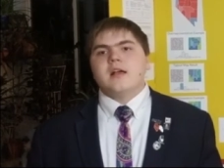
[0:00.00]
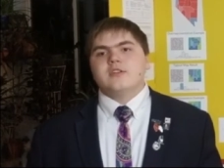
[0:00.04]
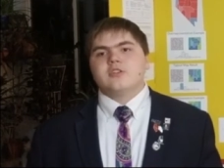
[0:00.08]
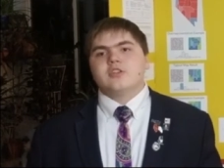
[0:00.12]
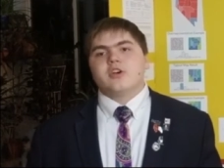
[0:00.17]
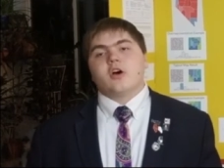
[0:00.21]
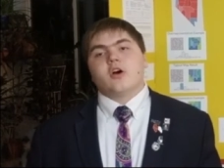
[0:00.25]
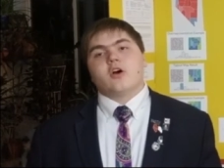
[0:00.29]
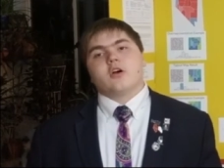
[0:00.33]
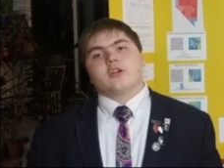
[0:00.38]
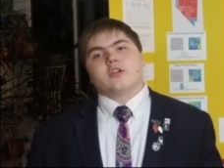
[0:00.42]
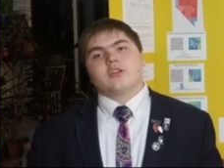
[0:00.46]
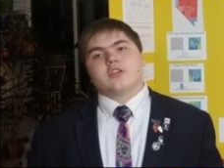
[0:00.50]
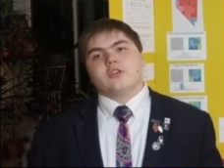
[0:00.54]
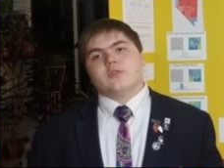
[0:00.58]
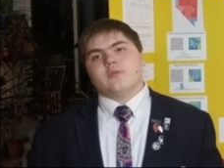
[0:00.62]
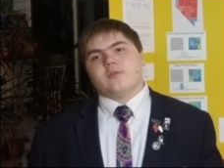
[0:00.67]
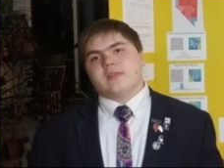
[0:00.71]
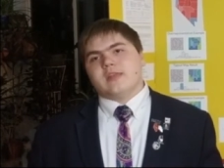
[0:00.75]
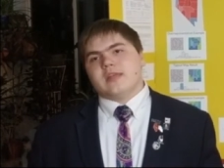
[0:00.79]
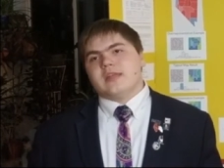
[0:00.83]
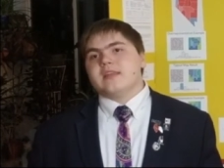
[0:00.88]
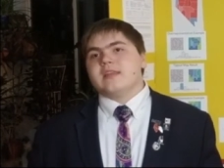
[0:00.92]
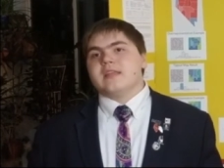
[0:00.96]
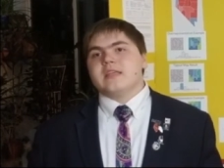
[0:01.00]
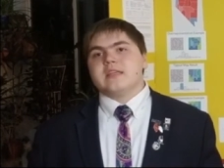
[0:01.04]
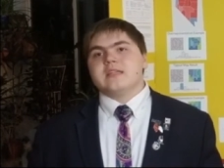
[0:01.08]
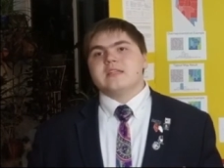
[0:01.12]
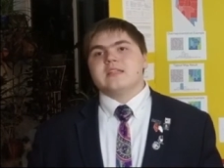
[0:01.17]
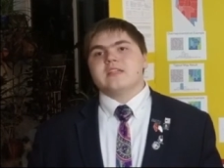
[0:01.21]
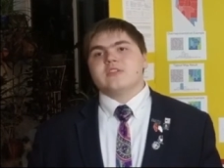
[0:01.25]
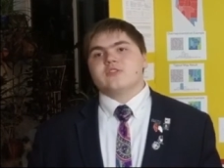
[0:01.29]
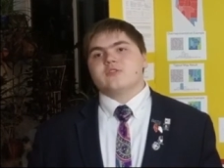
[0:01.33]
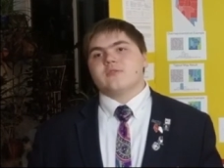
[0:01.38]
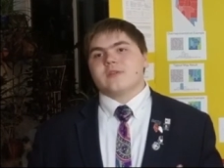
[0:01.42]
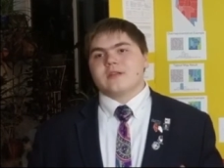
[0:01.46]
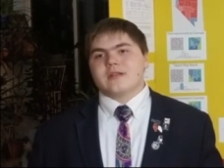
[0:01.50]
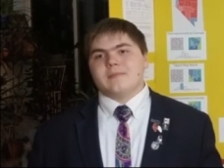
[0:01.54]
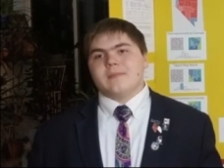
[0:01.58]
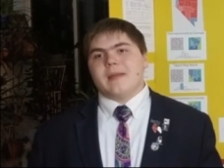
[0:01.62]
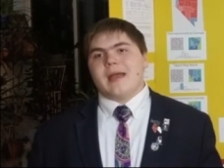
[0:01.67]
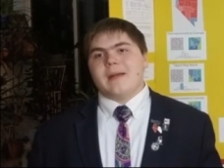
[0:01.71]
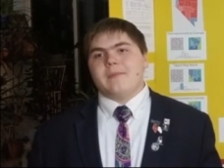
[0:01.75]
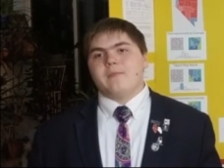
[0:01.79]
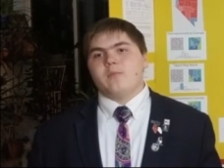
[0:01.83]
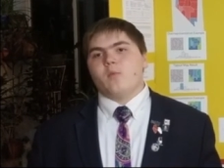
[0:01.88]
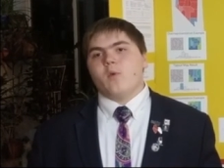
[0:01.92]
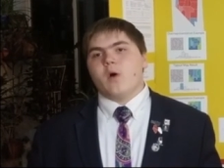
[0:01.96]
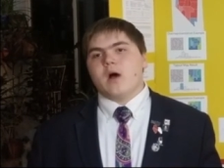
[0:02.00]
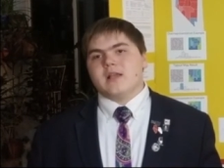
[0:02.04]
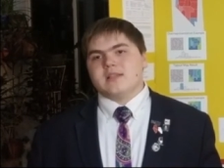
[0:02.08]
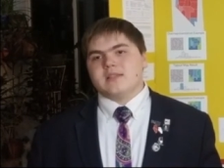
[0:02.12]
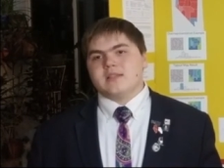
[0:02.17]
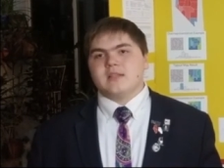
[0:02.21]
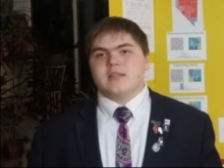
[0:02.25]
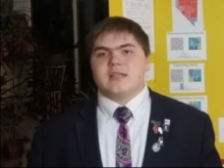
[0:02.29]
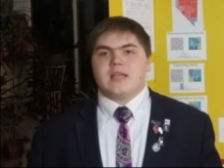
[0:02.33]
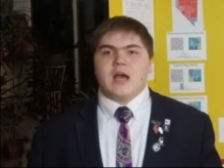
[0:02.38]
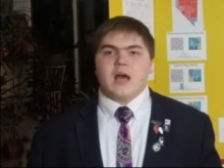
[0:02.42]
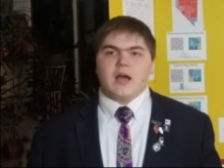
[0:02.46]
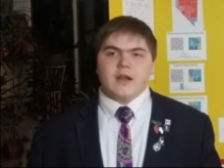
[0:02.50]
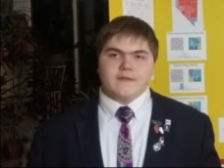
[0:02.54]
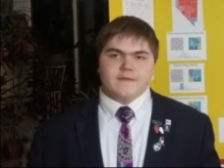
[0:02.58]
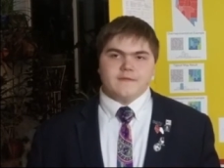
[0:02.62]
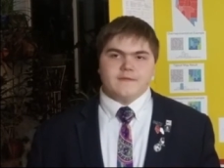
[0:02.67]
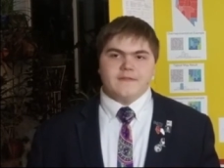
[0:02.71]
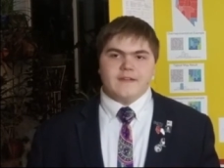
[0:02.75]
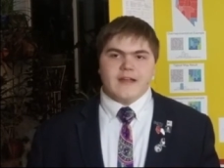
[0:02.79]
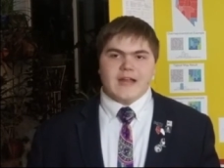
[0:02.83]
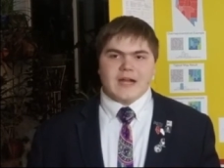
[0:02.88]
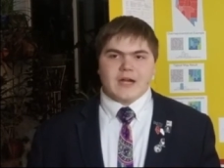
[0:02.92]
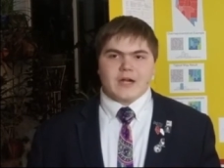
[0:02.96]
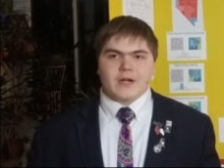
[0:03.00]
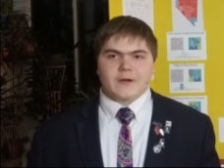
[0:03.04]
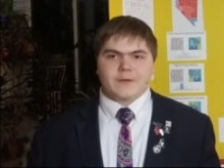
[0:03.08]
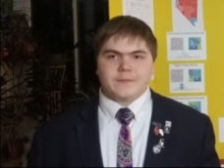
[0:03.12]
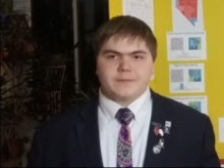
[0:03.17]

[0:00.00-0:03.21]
to argue that the district map was unfair.